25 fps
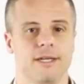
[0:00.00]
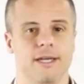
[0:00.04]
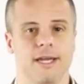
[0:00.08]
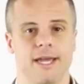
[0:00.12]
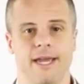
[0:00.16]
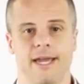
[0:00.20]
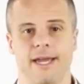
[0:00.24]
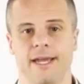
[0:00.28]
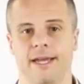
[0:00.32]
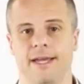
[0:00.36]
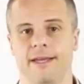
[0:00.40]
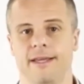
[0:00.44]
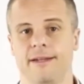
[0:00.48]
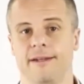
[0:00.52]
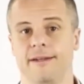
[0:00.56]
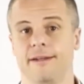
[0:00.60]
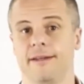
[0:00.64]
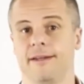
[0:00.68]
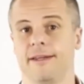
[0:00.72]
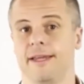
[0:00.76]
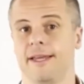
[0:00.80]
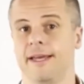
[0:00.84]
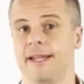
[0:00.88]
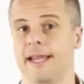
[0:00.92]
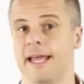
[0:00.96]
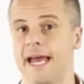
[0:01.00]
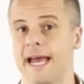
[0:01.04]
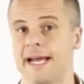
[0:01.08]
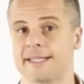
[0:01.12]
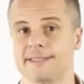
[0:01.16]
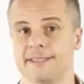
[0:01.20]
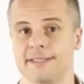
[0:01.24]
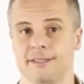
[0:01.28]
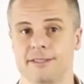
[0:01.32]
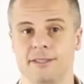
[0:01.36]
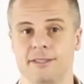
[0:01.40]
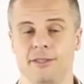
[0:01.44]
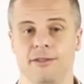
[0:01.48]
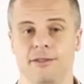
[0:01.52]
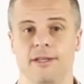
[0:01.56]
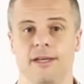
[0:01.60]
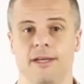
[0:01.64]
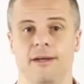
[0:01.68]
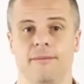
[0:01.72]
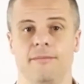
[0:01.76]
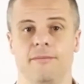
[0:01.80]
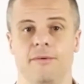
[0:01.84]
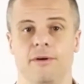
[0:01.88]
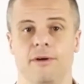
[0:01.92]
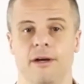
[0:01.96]
and get access to
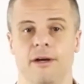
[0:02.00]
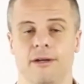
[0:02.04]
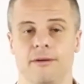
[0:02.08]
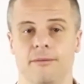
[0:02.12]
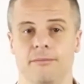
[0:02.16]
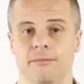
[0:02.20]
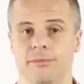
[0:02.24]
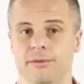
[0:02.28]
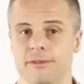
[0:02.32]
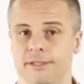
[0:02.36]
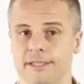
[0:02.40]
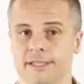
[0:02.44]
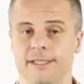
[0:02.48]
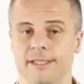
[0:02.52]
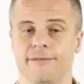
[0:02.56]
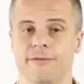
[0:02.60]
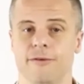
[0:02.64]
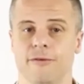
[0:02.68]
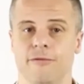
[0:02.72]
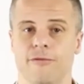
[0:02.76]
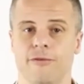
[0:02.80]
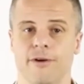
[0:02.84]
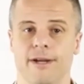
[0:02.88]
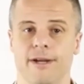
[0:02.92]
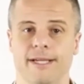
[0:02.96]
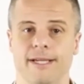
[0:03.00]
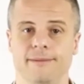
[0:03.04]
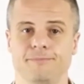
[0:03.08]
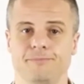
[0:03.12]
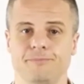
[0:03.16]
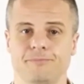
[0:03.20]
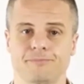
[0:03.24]
them completely for free,